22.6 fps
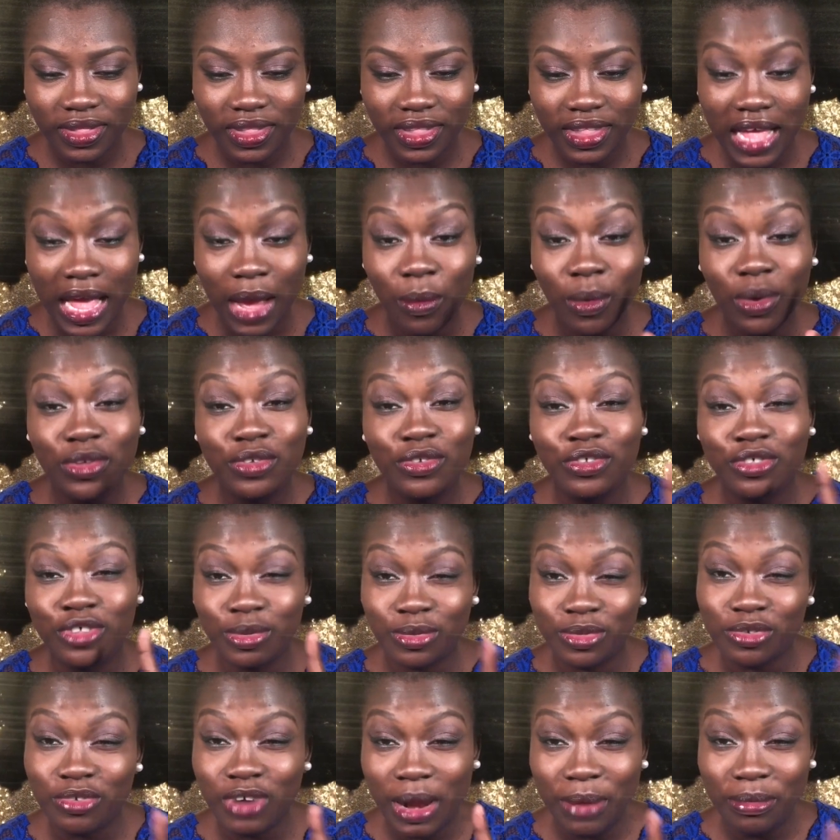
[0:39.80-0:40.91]
I want you to
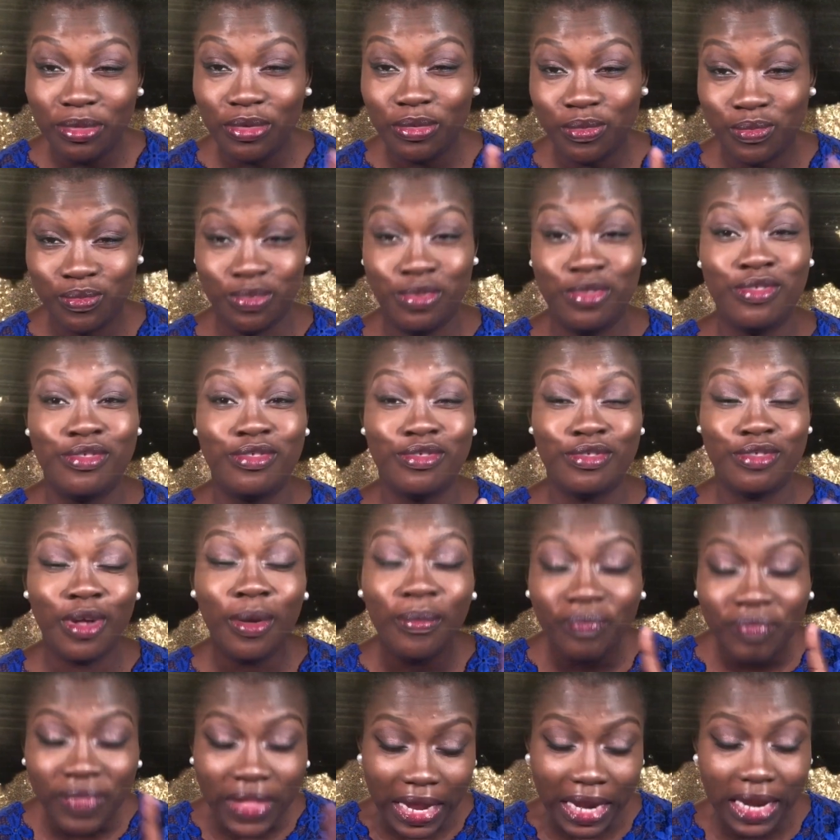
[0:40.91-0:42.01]
subscribe to
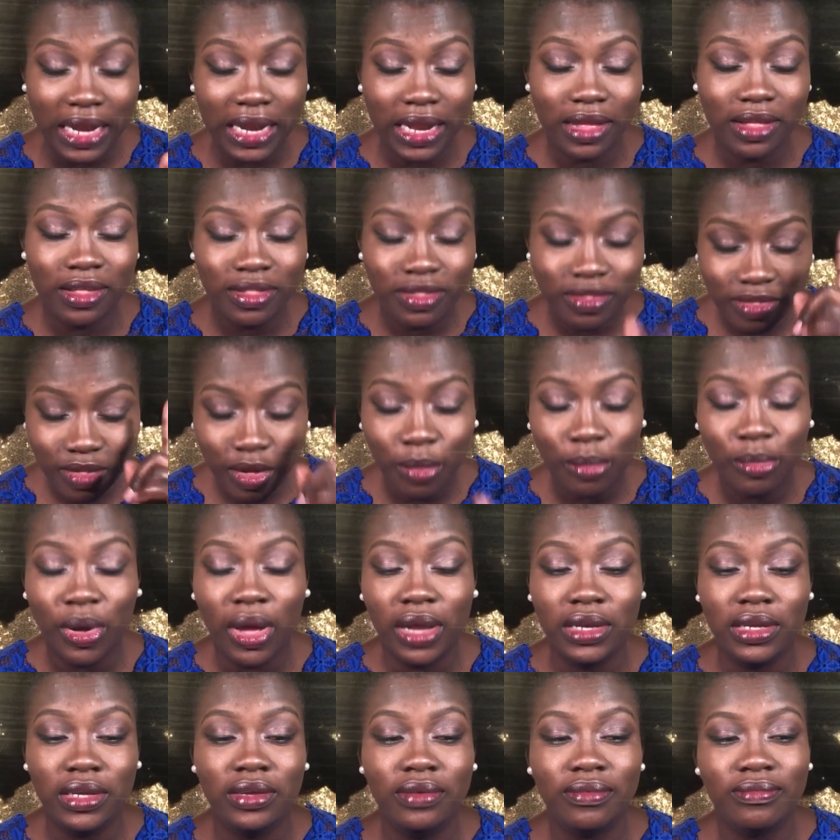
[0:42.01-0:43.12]

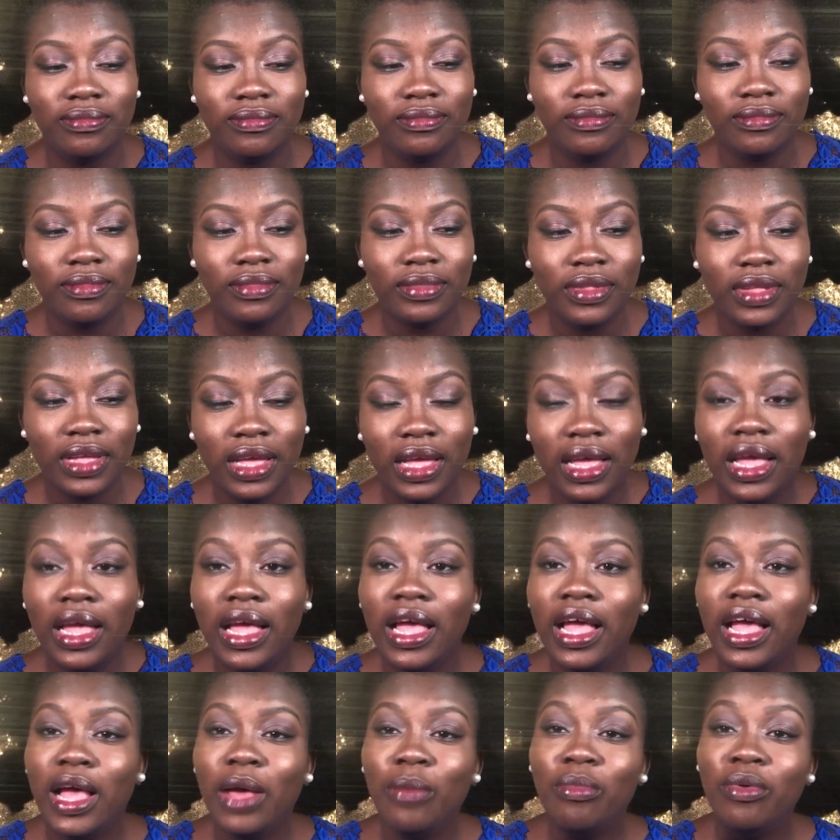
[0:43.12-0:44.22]
somebody.
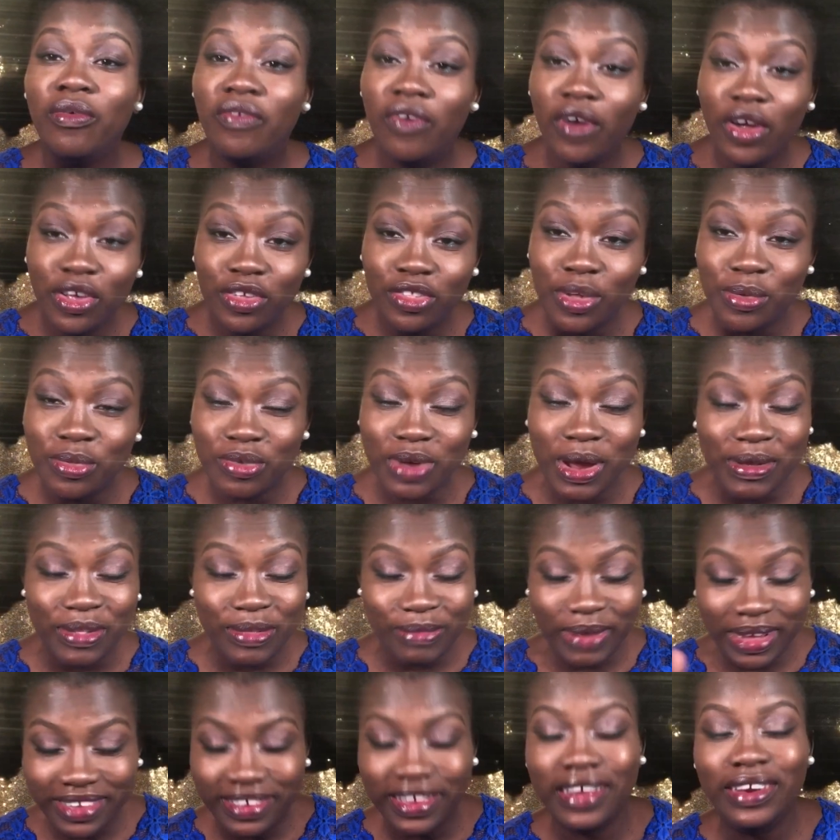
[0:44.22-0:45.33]
Before you subscribe to
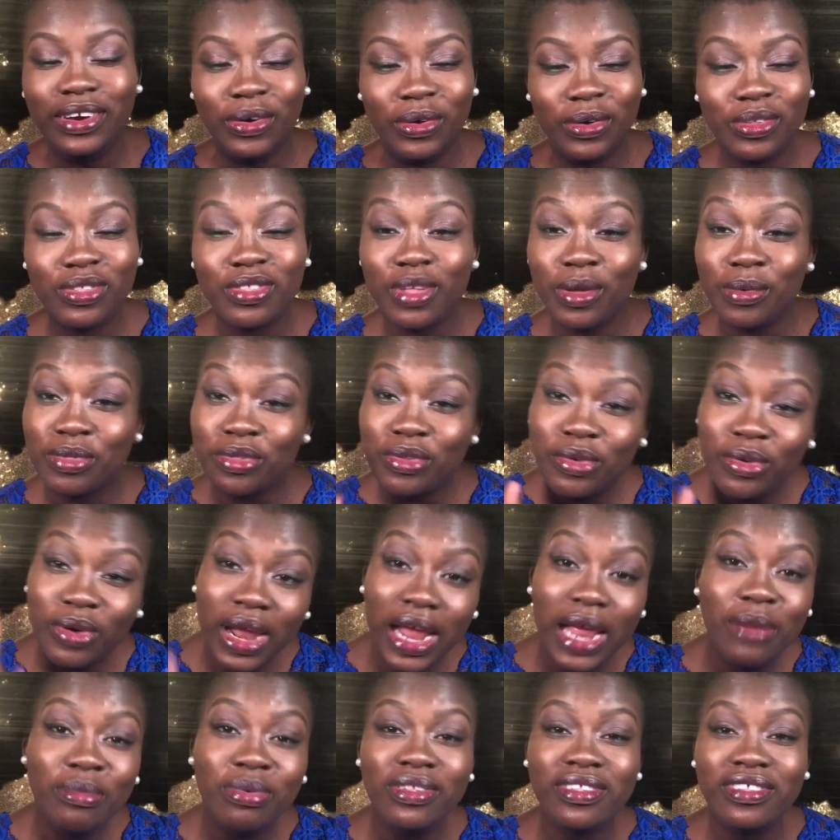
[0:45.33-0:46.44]
my channel,
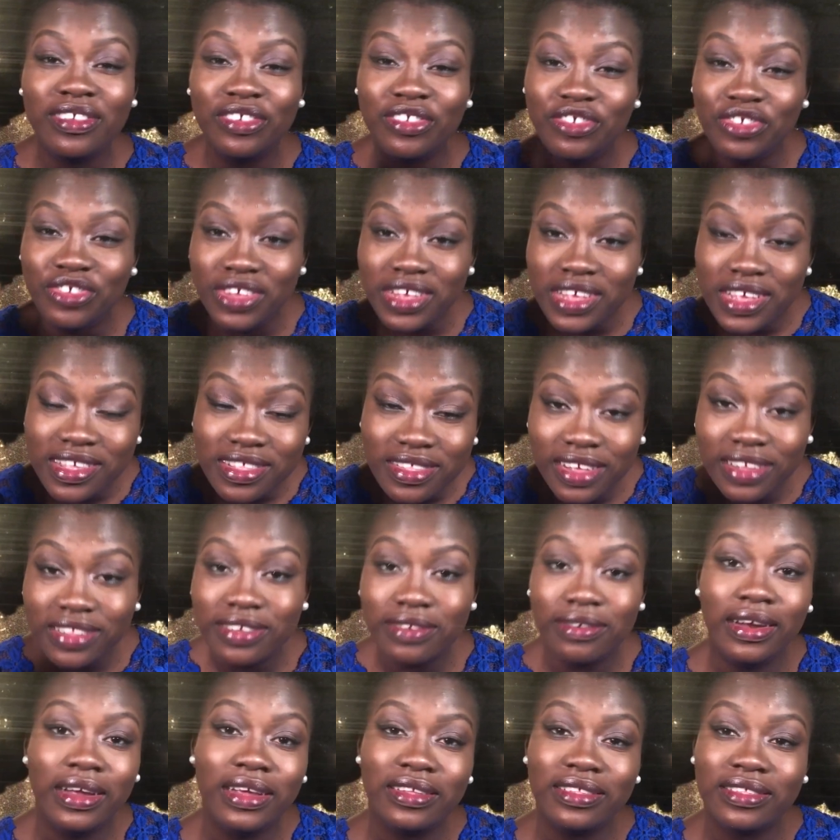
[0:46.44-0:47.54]
subscribe to Jesus
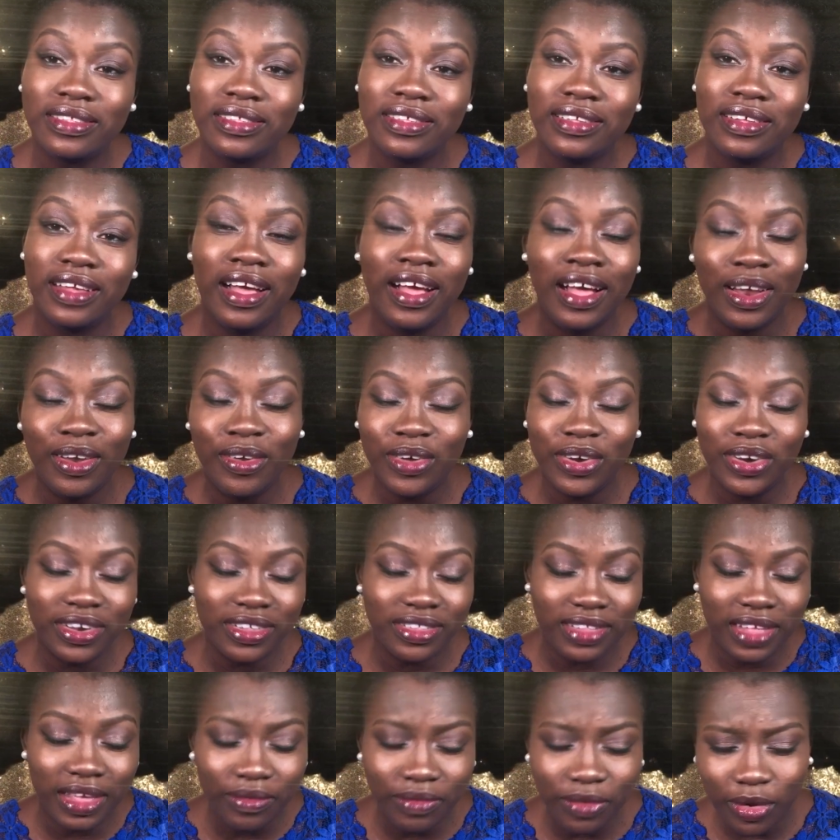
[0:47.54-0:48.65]
Christ, our Lord and
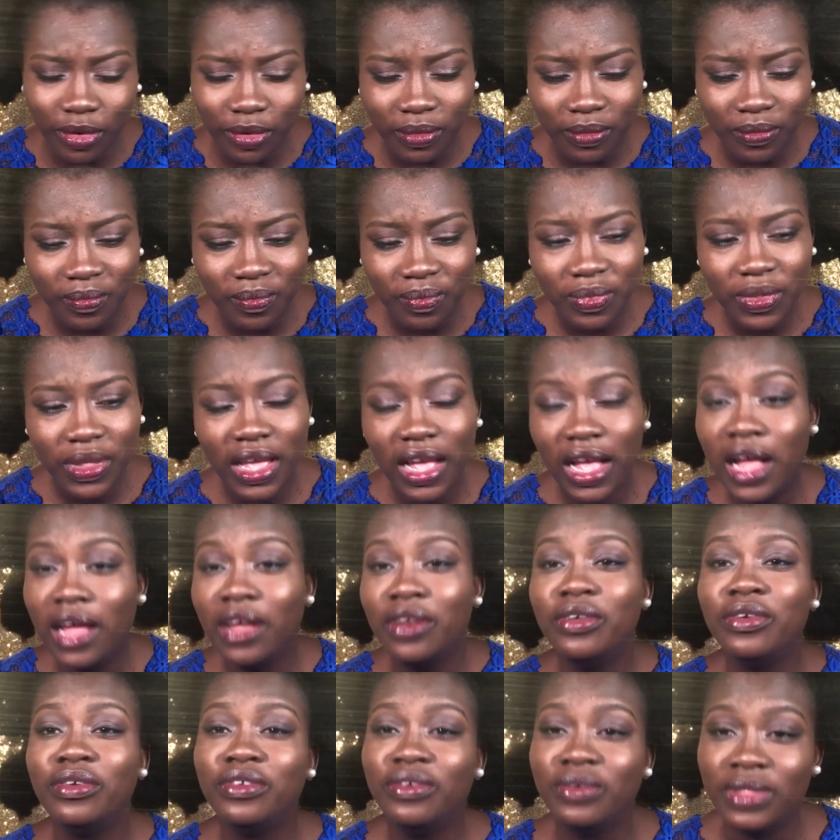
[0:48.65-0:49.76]
Savior. How do
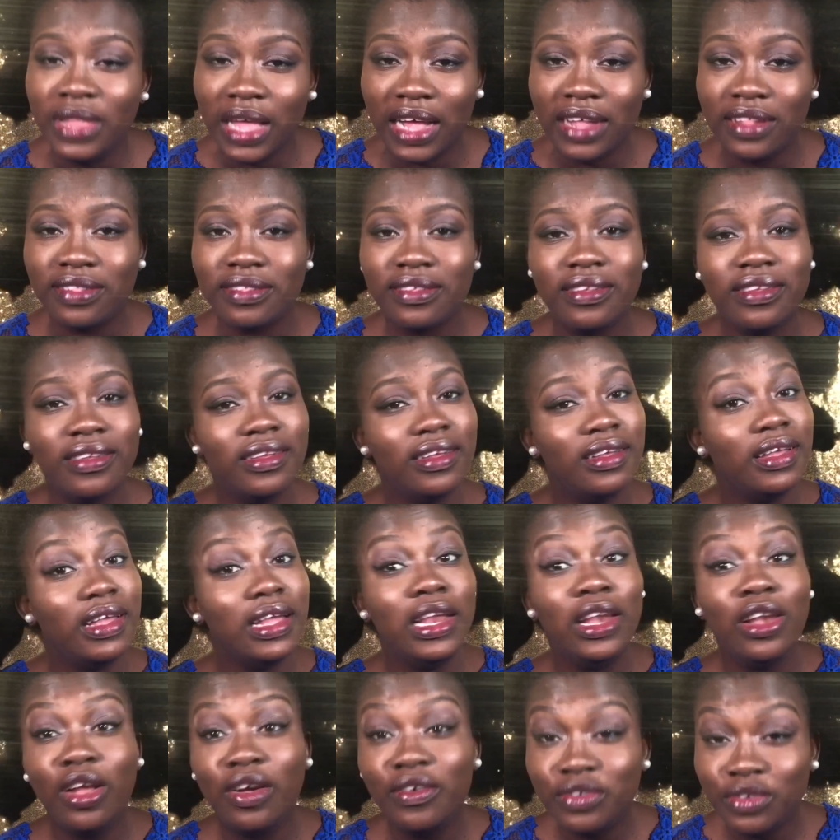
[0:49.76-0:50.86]
you do that? He
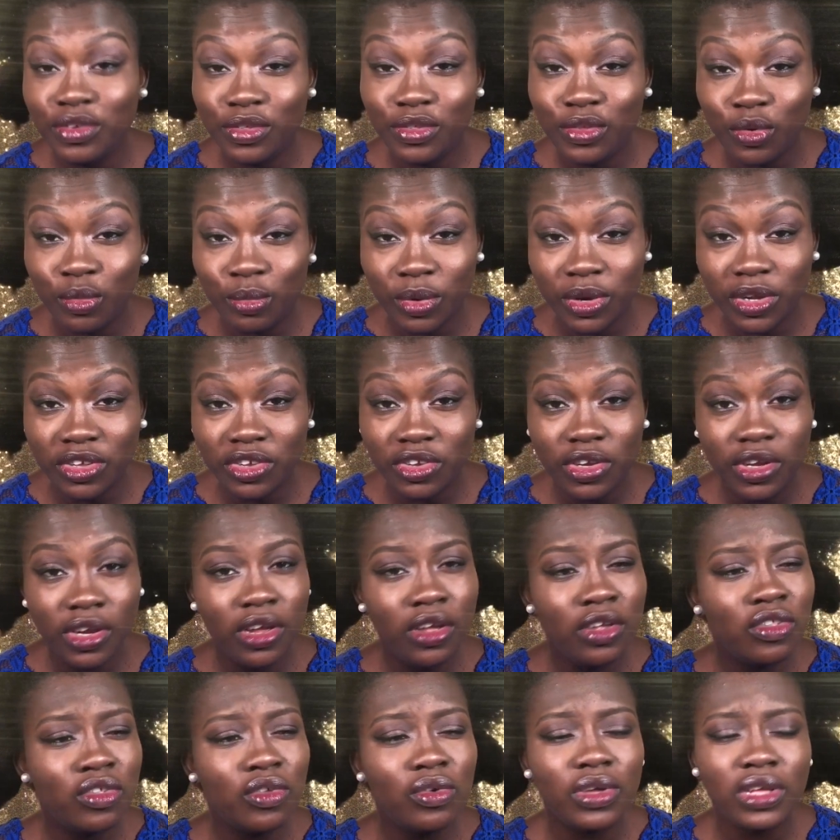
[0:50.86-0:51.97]
loves you so much,
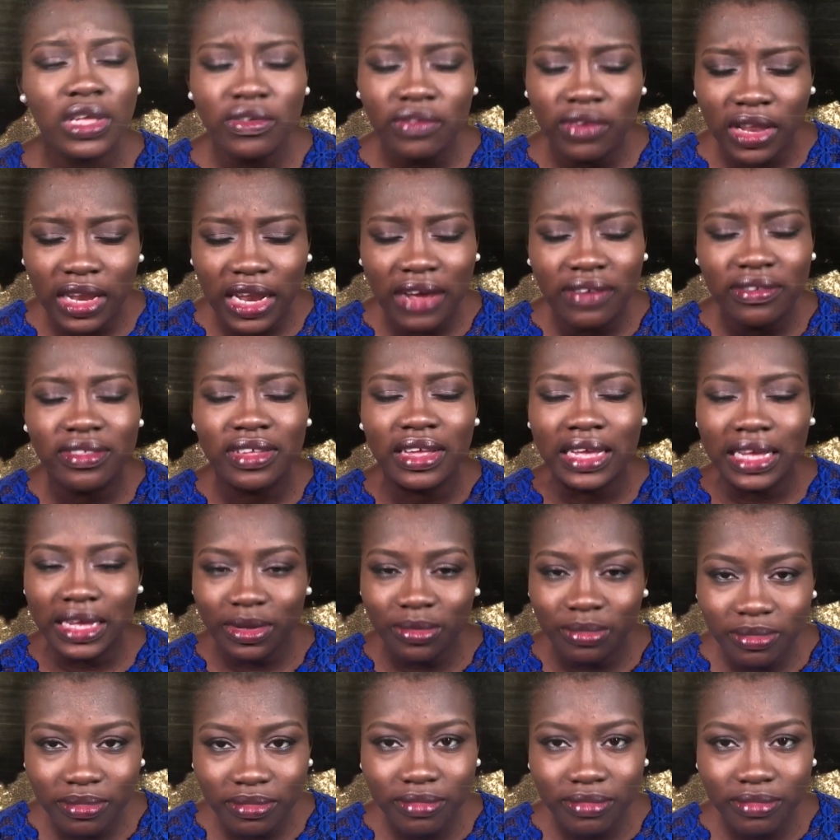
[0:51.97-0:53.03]
so give your life to Him.